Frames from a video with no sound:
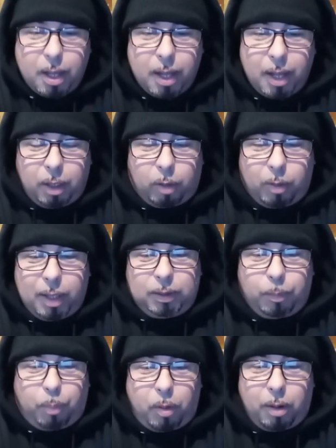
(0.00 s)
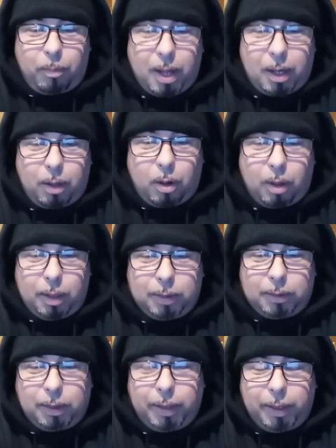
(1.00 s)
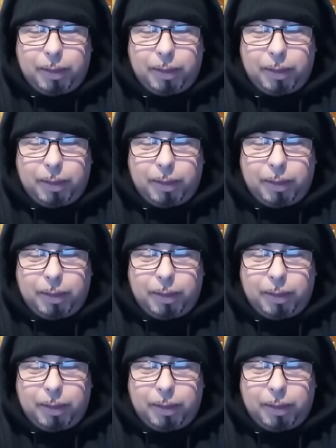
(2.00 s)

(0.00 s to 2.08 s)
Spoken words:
And the crazy part about it all is he